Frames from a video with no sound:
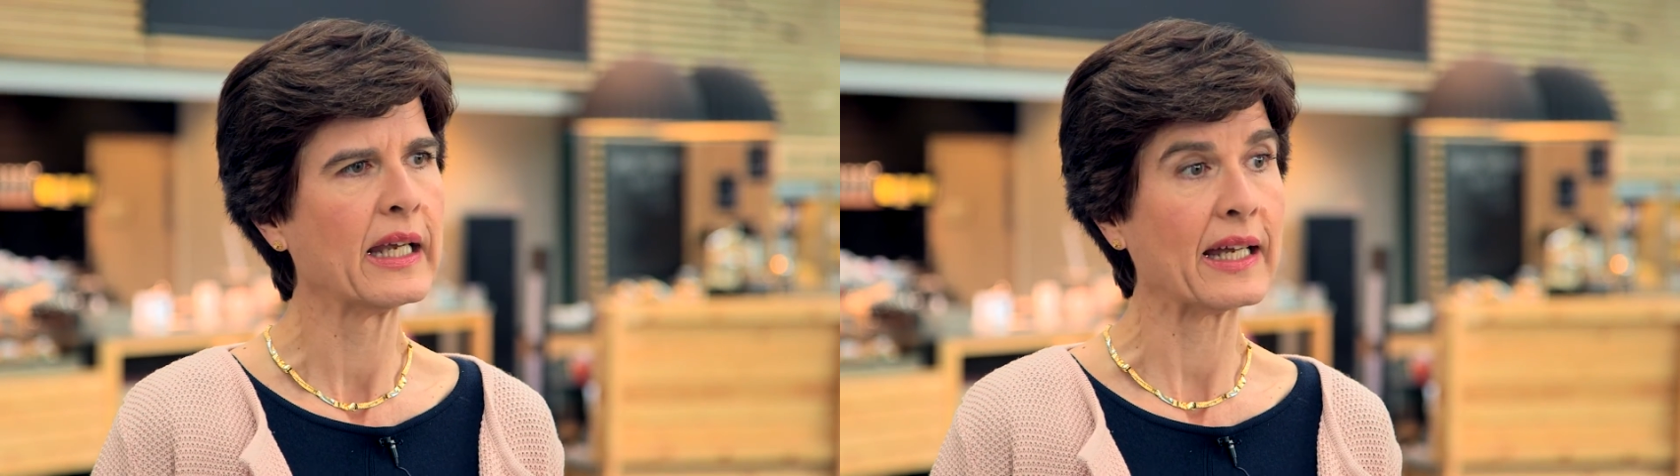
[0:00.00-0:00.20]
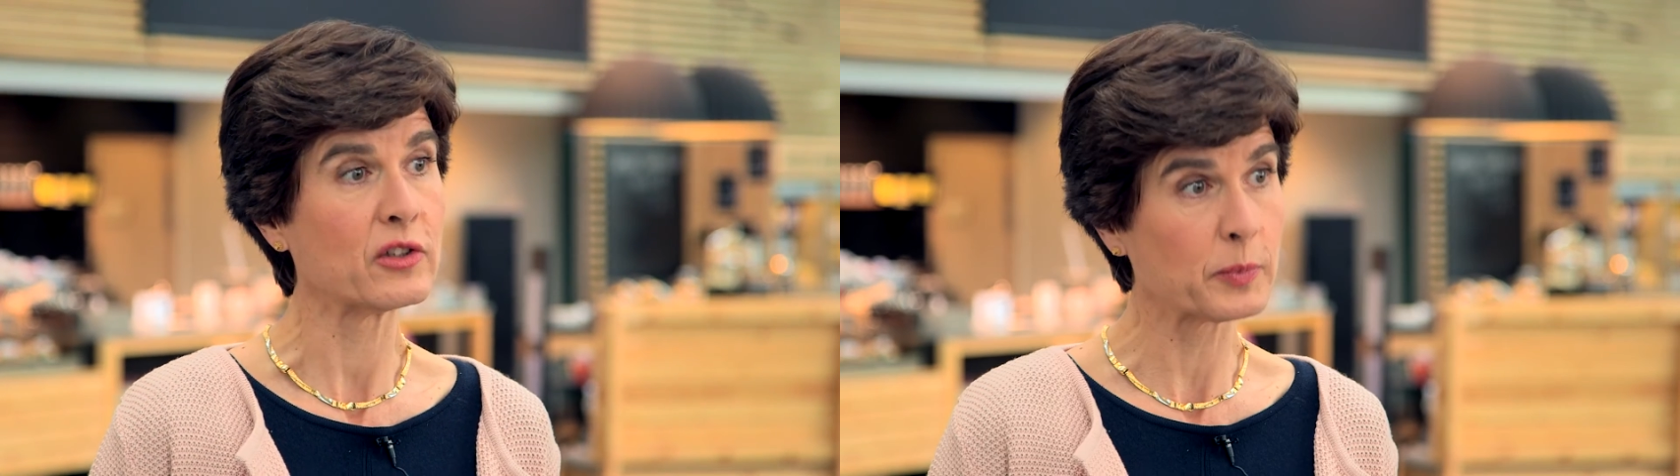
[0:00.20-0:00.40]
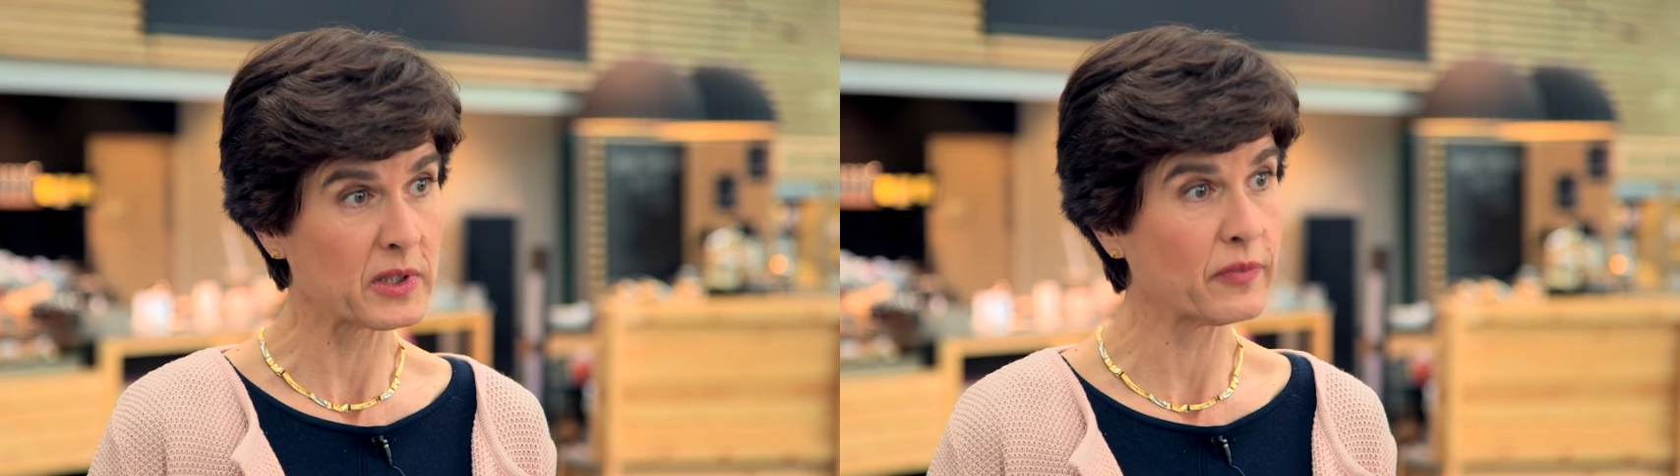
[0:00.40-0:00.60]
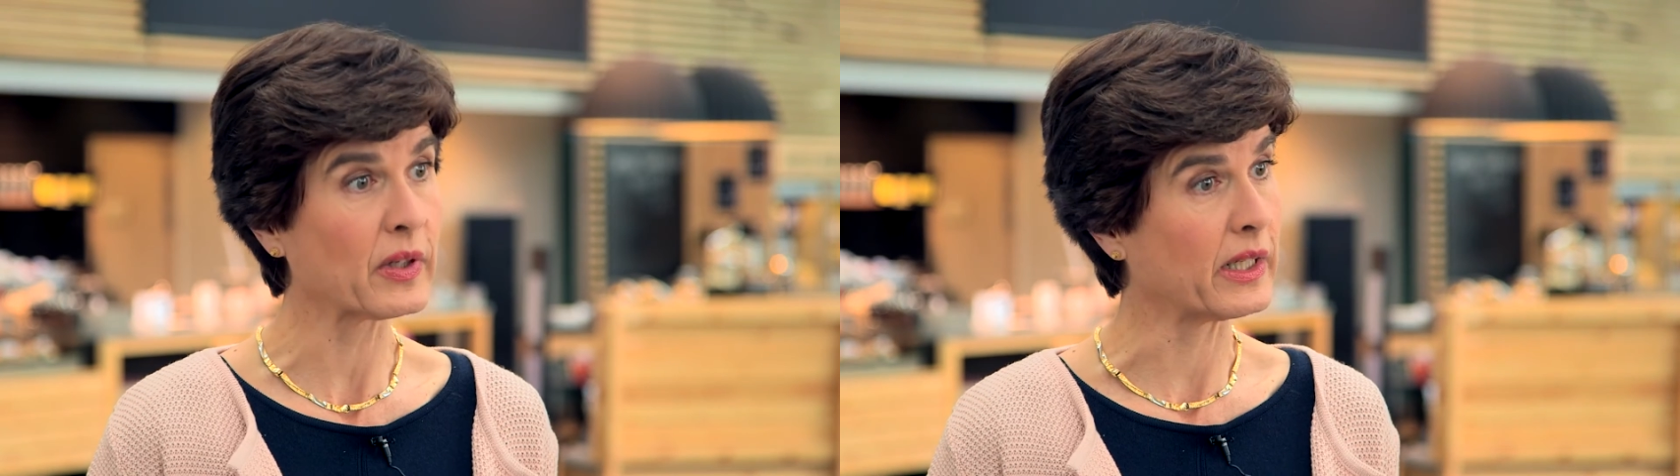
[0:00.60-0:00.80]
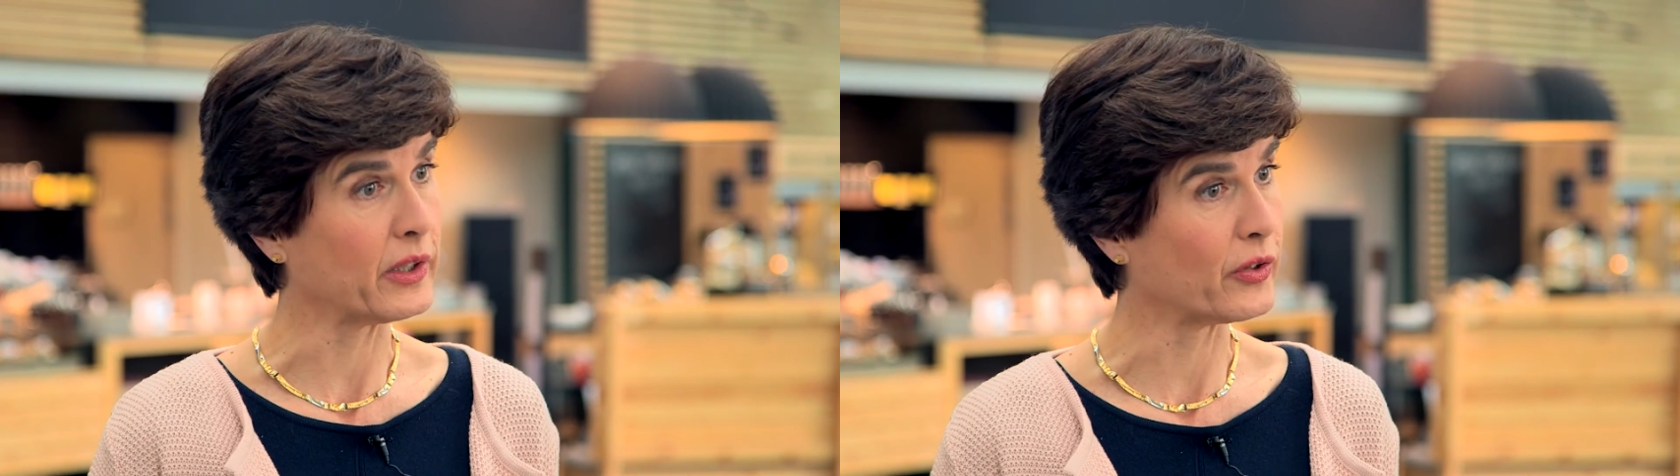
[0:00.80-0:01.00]
And
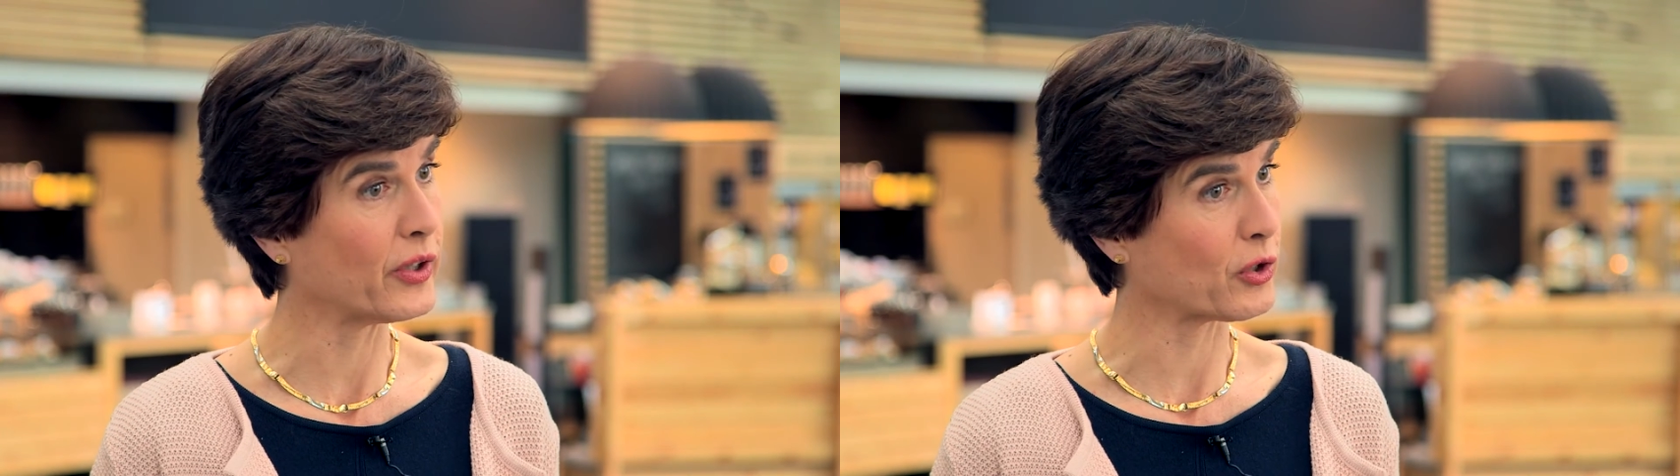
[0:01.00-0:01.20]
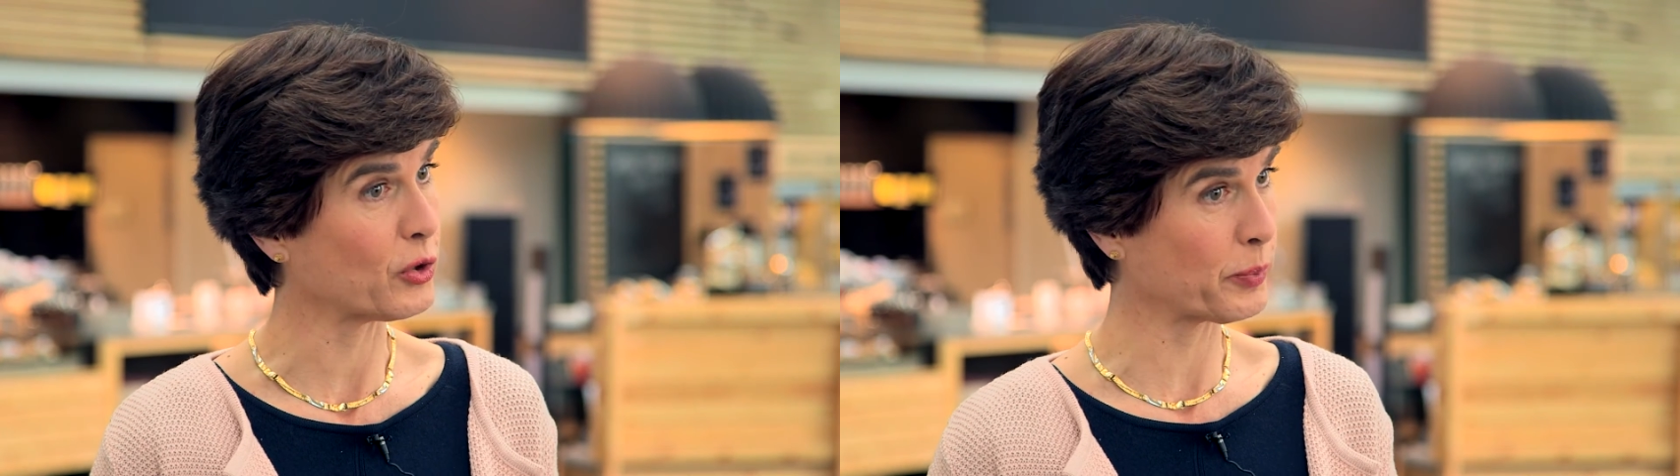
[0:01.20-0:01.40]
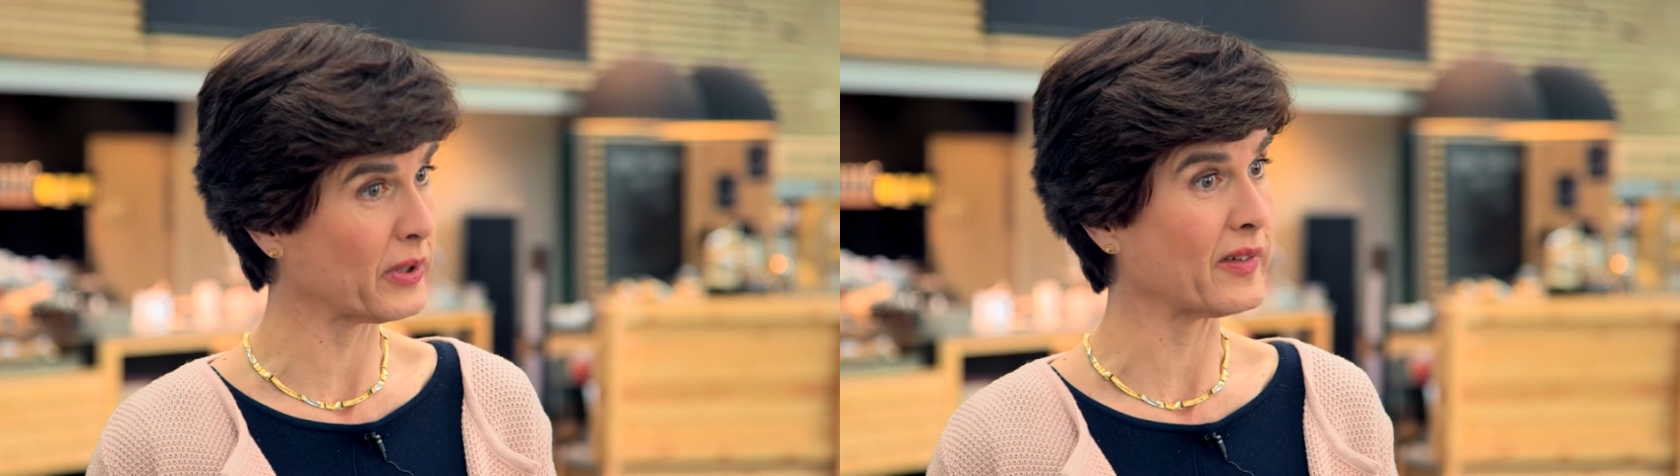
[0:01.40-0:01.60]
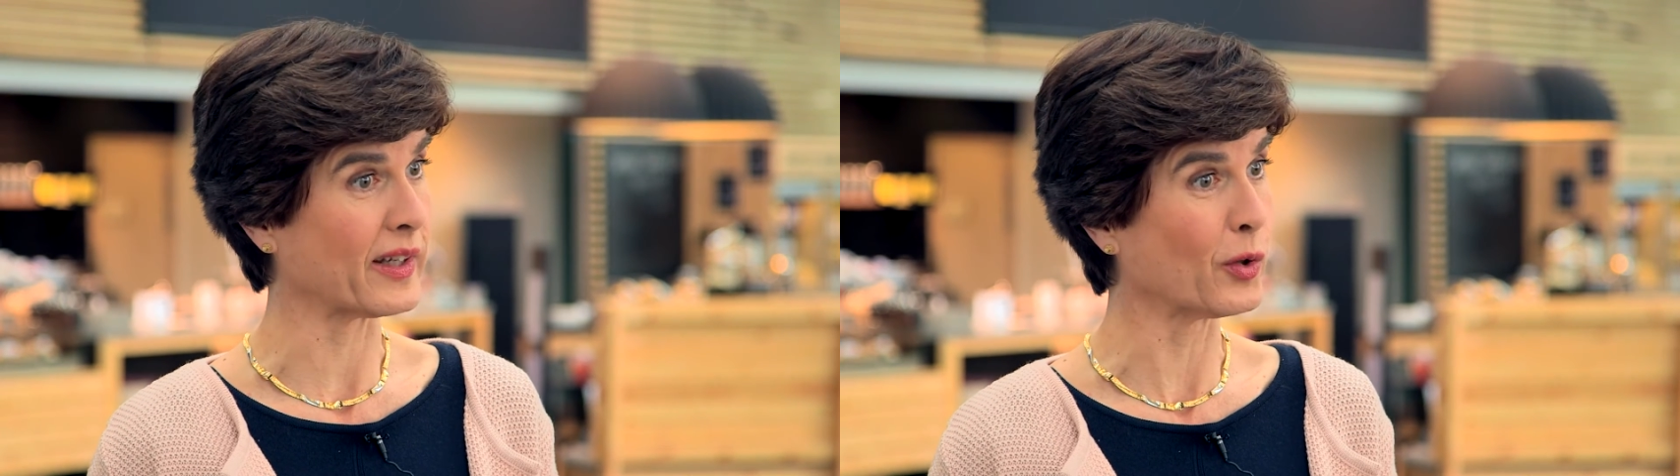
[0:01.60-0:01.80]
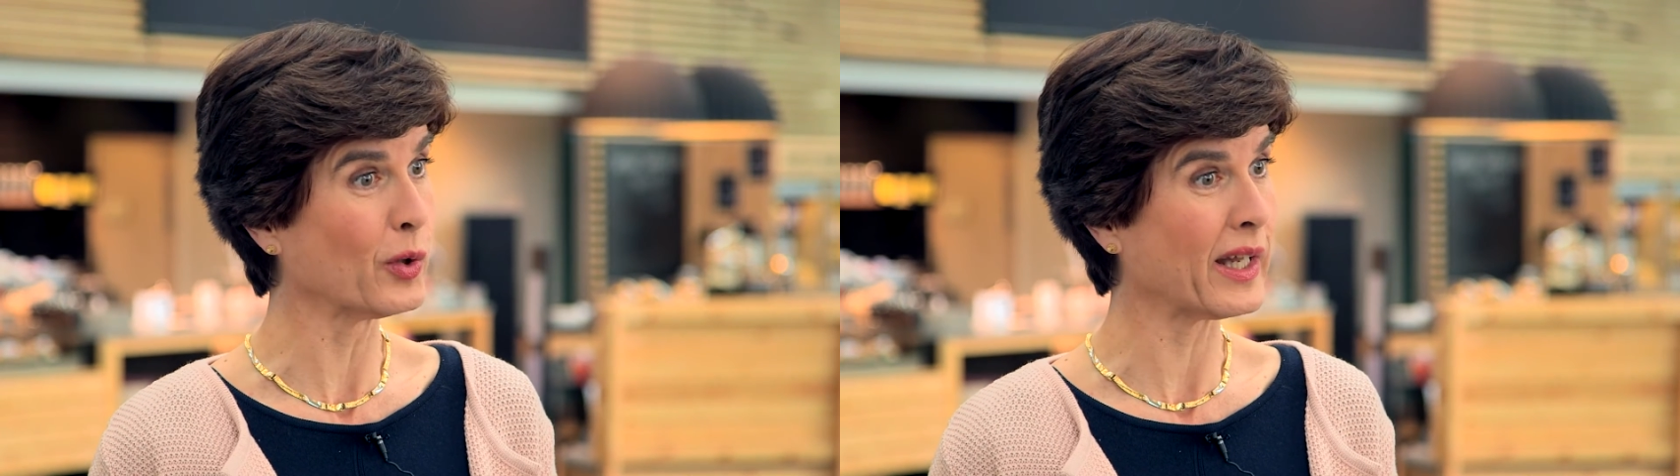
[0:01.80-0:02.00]
specifically the Dutch print
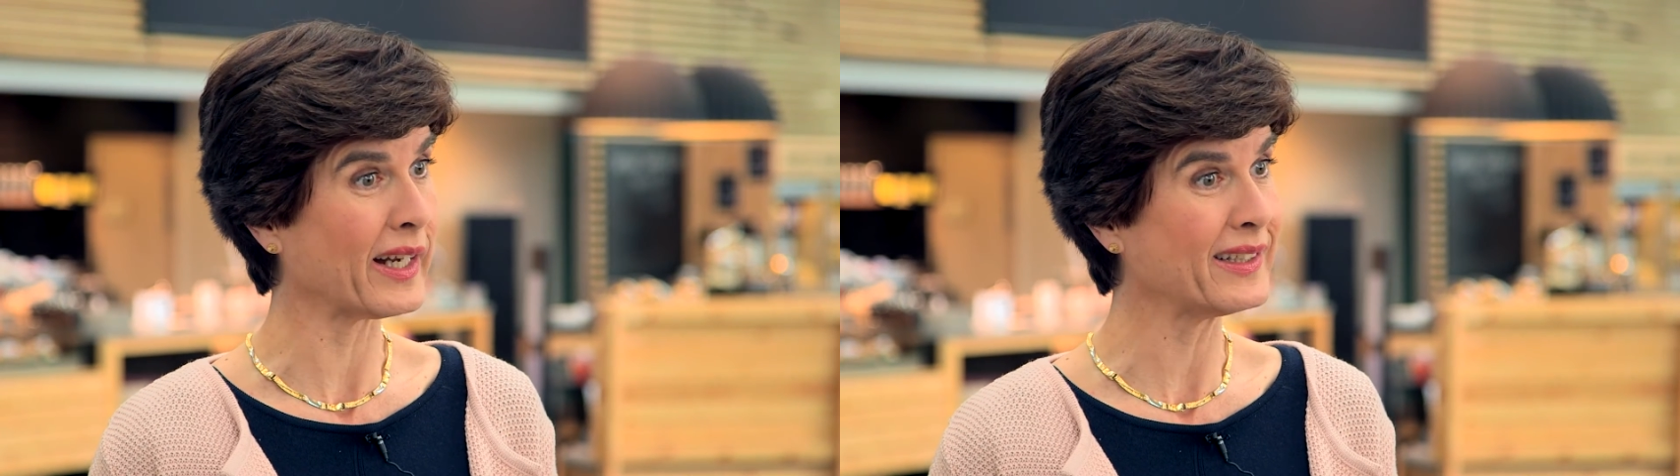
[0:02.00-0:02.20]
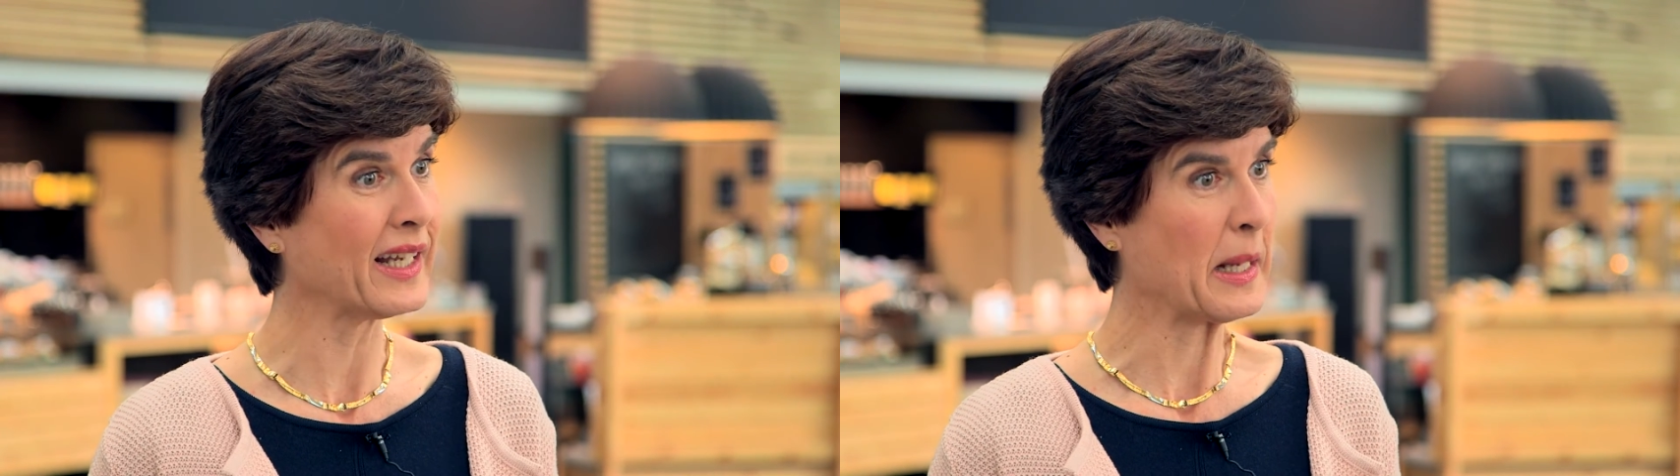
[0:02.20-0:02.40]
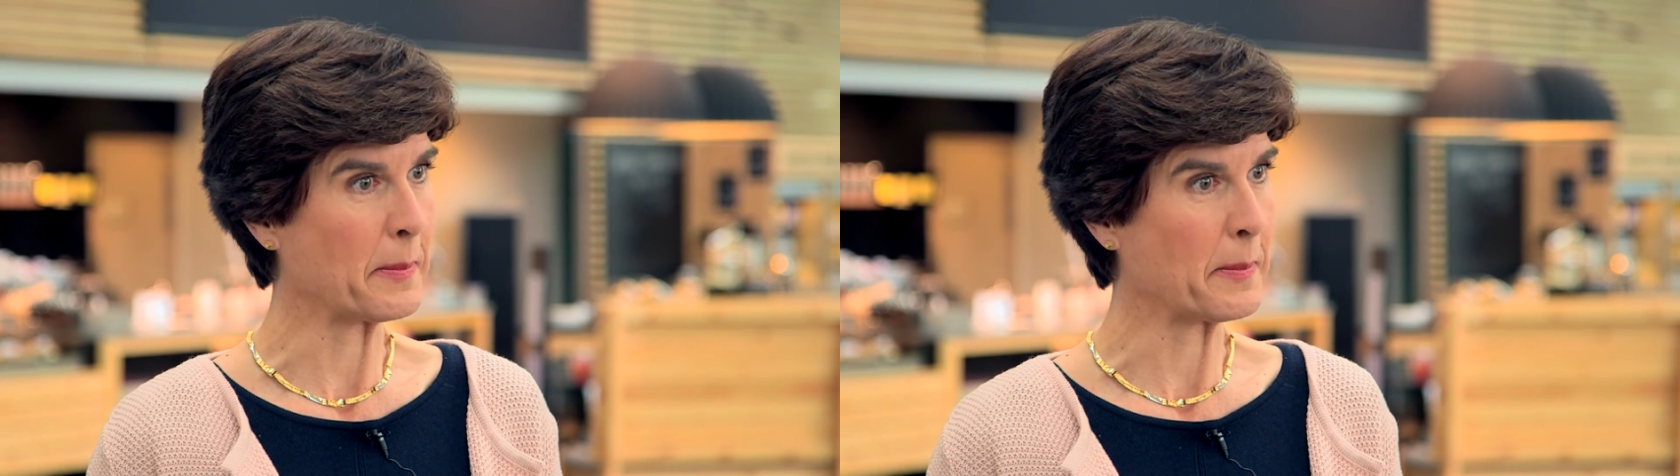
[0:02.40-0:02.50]
and online